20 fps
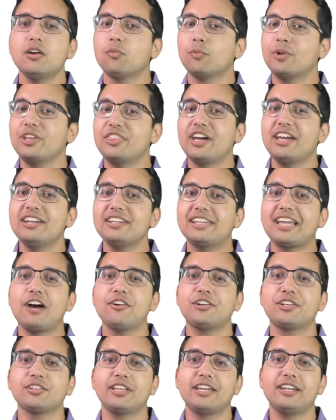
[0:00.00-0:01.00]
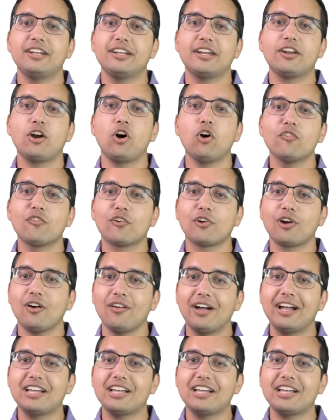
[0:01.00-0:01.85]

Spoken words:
We then calculated an overall